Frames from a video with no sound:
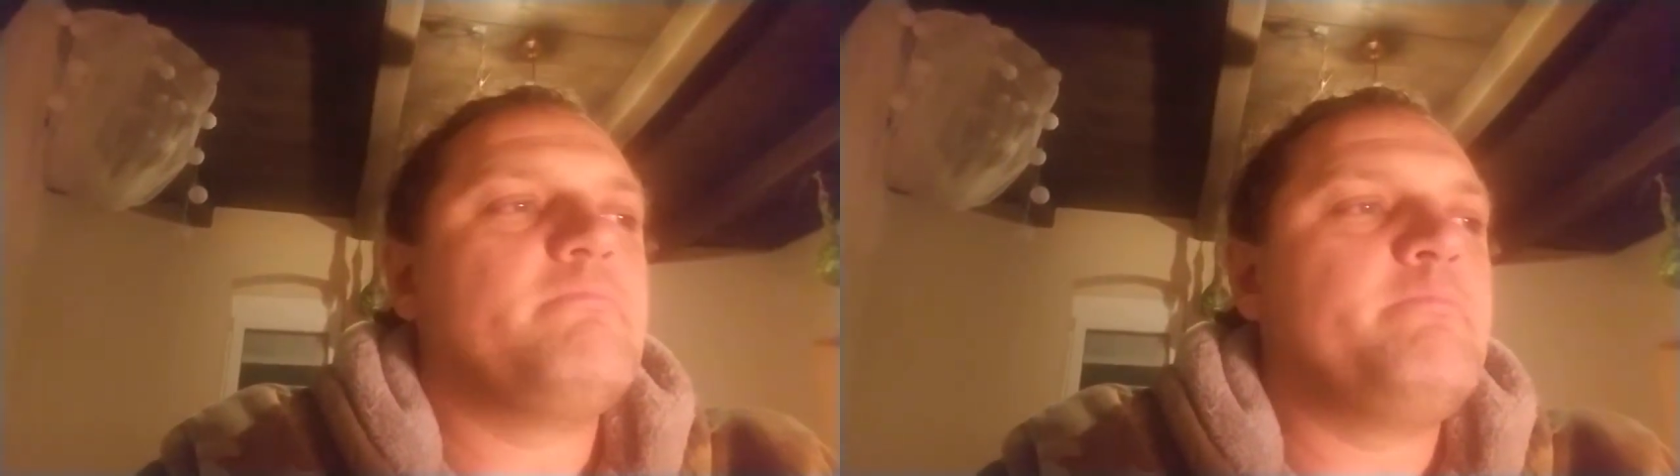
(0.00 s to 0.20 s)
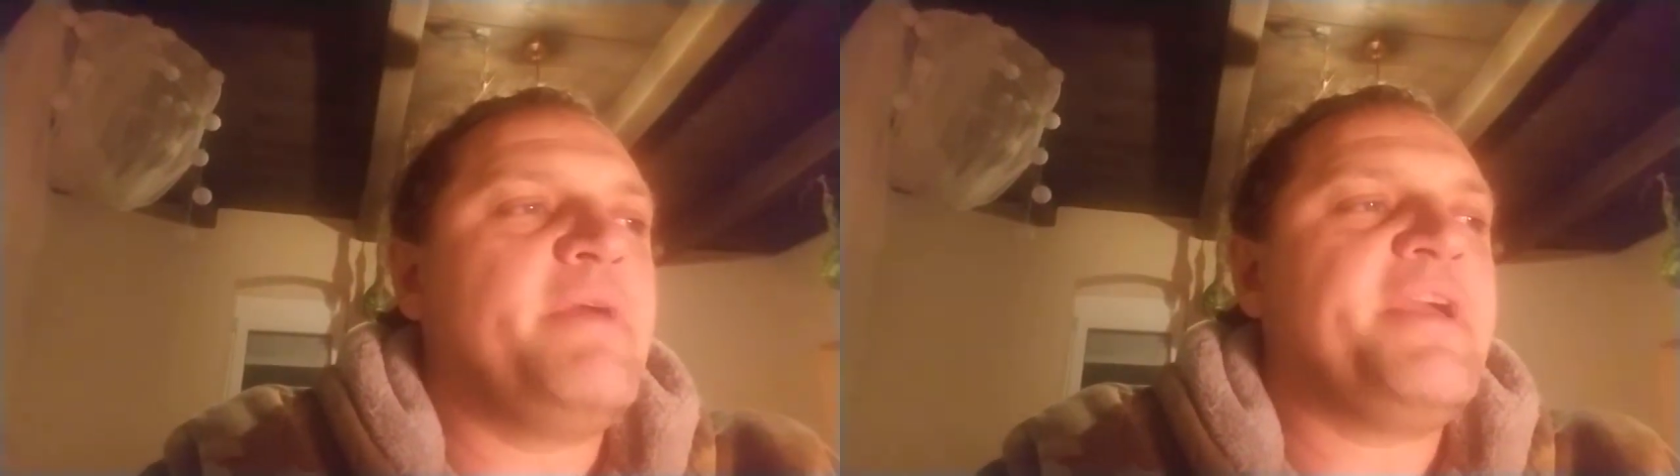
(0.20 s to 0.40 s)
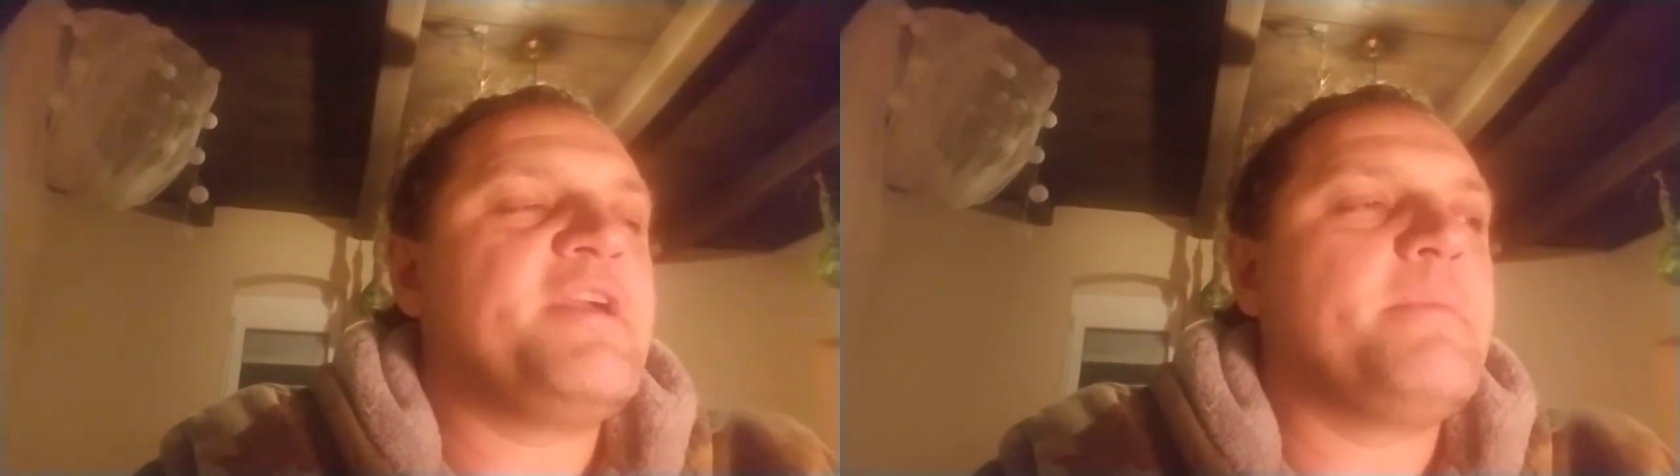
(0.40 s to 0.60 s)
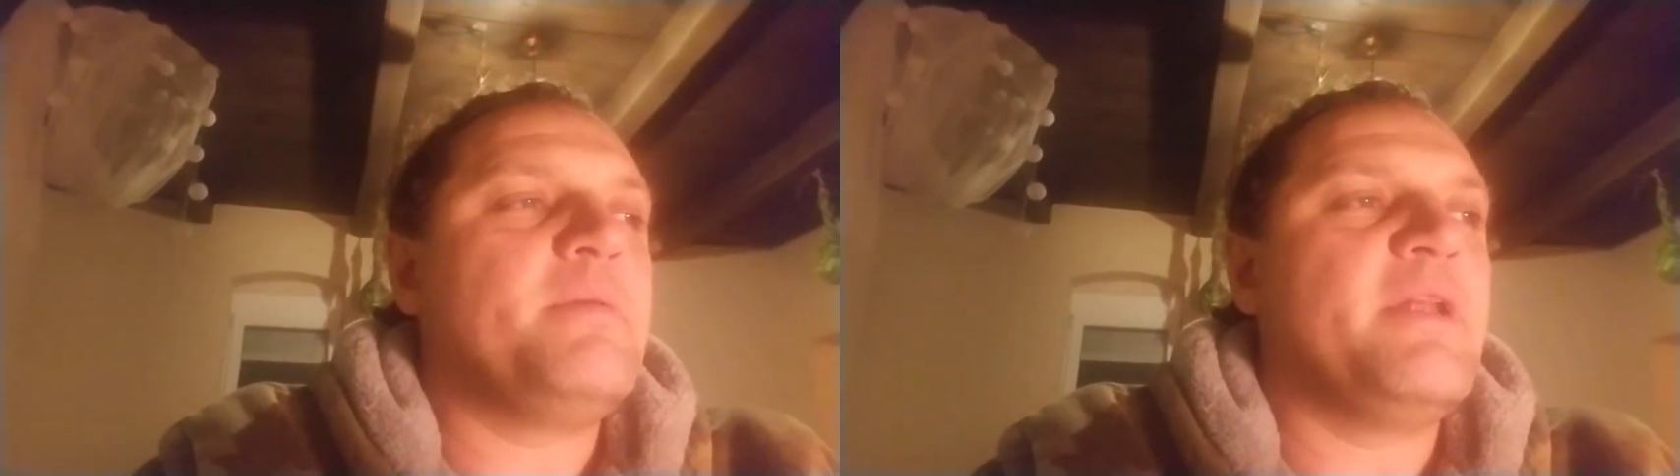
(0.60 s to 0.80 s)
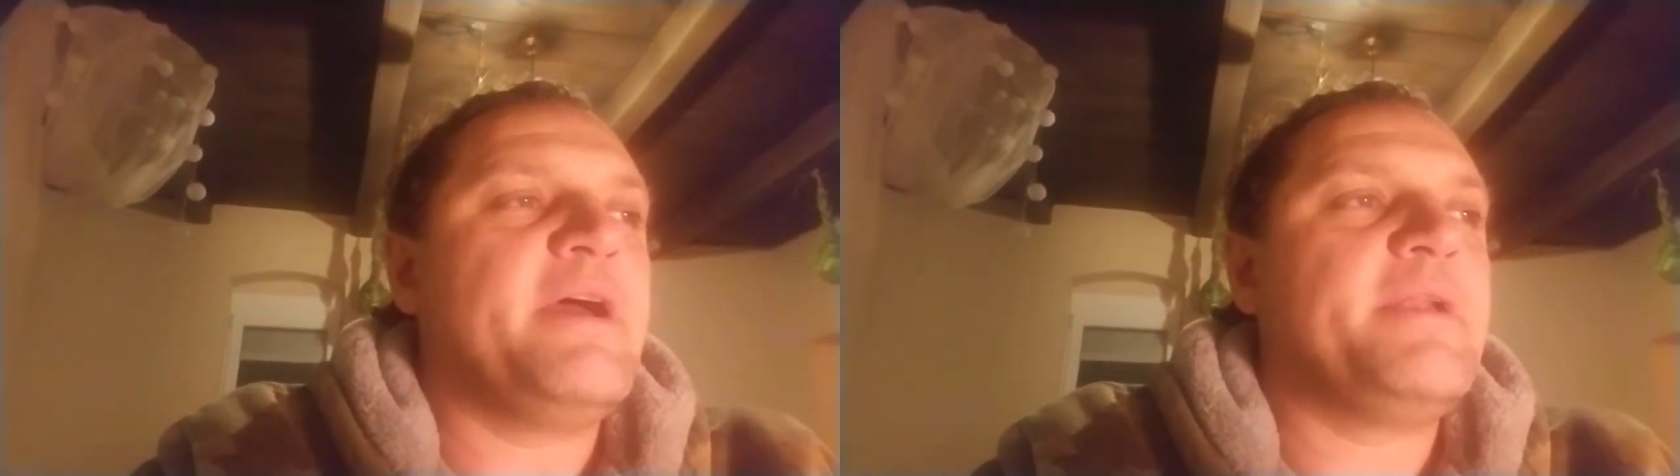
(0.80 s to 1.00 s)
making a
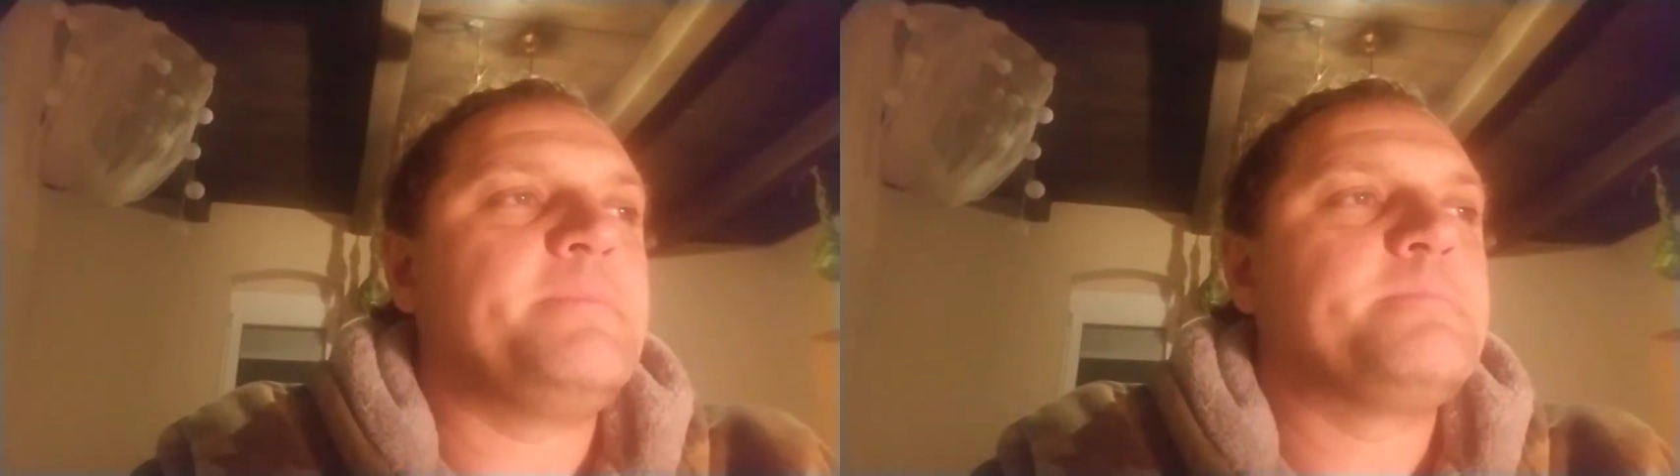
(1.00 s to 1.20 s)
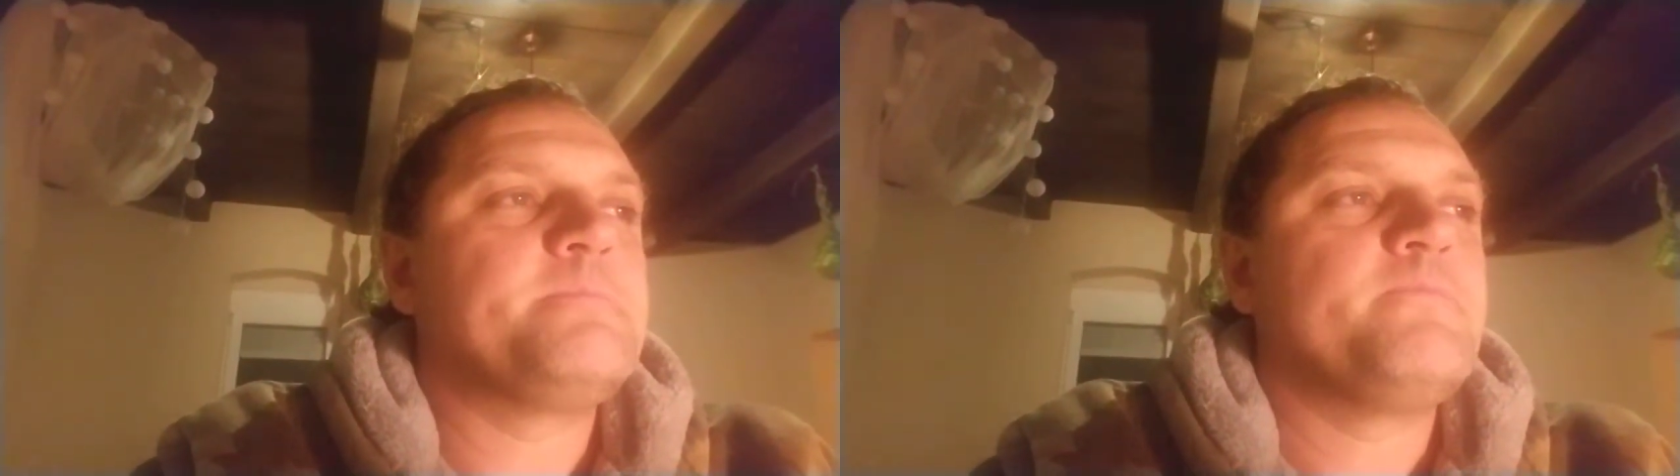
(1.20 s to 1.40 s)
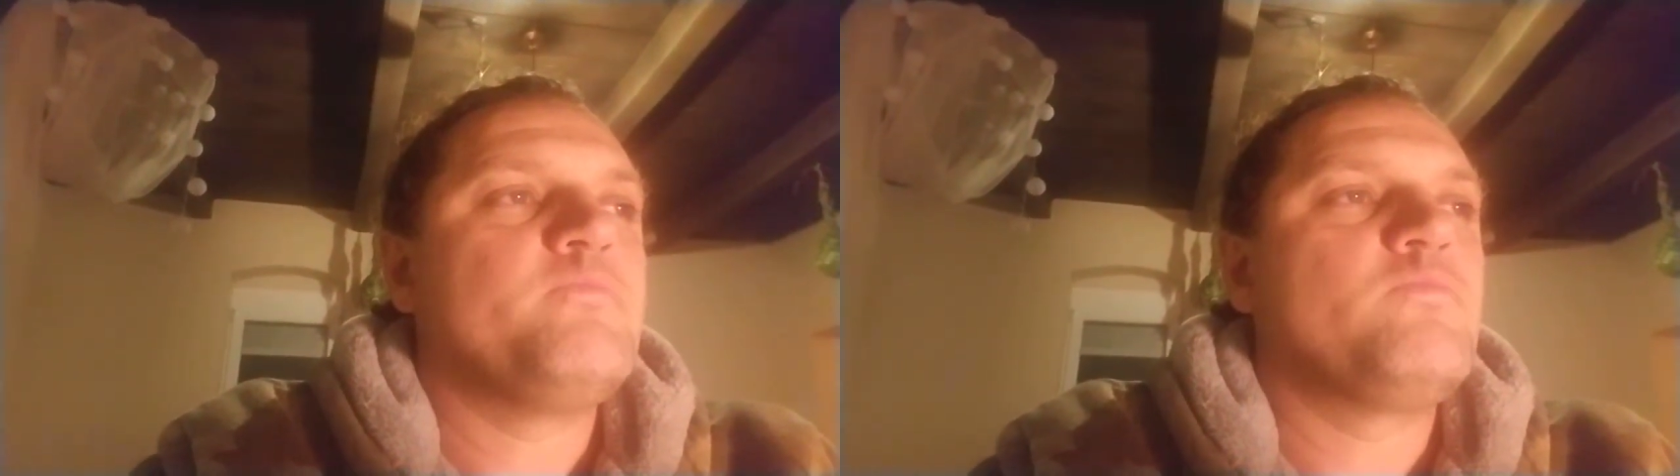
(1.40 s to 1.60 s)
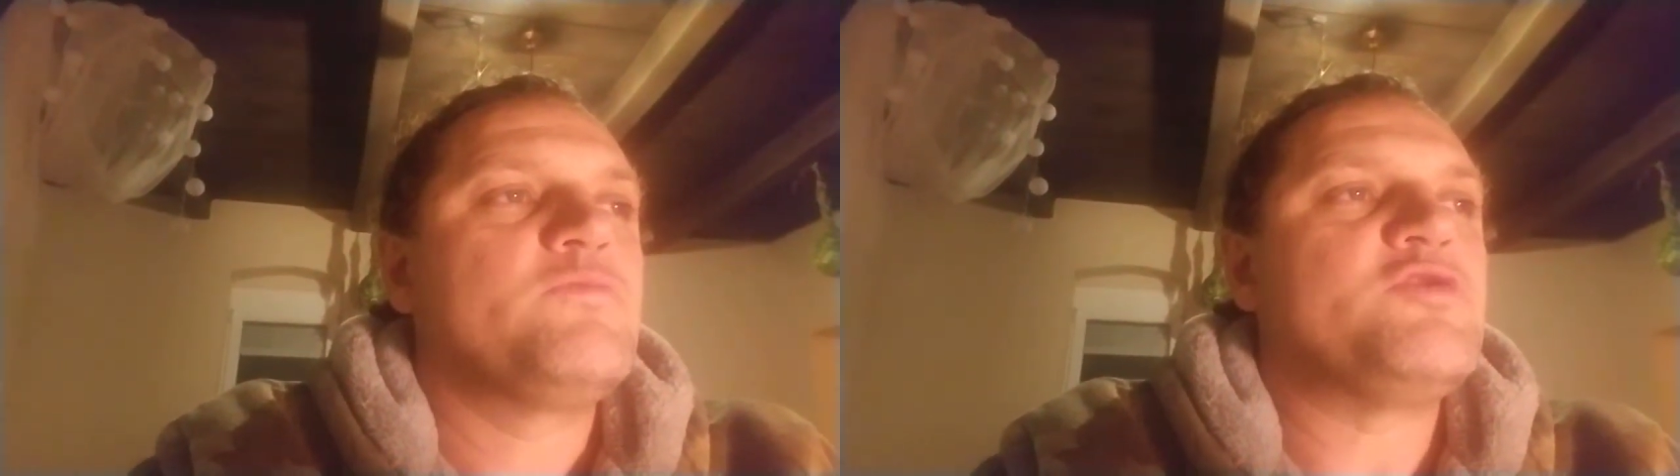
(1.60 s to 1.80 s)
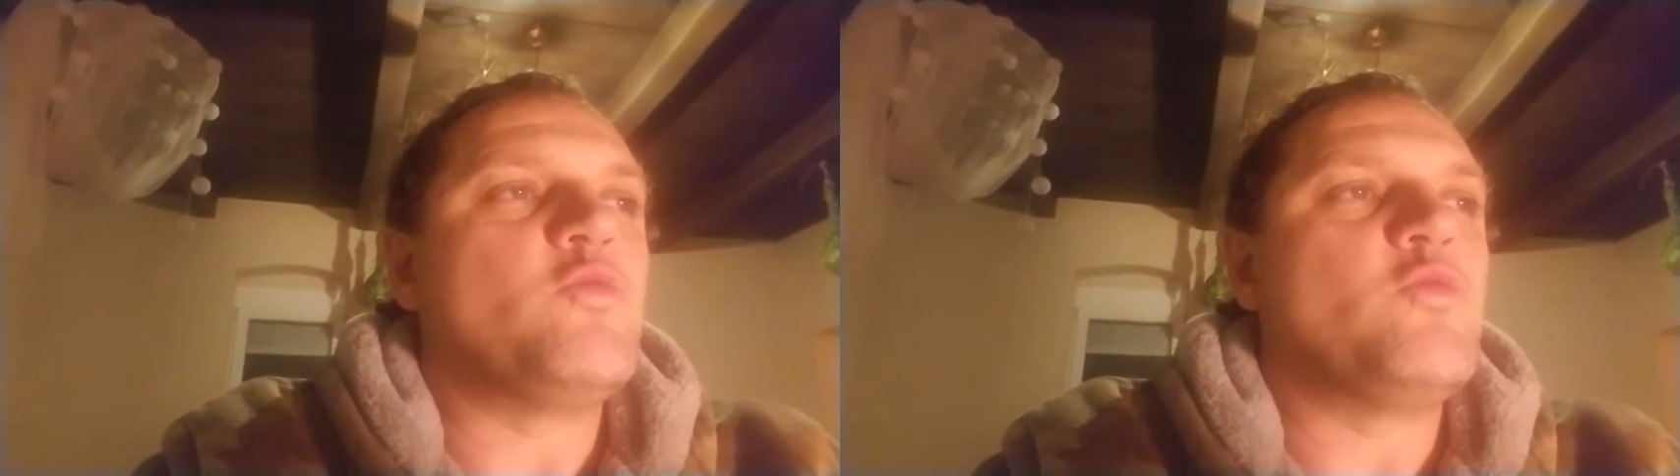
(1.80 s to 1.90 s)
plan to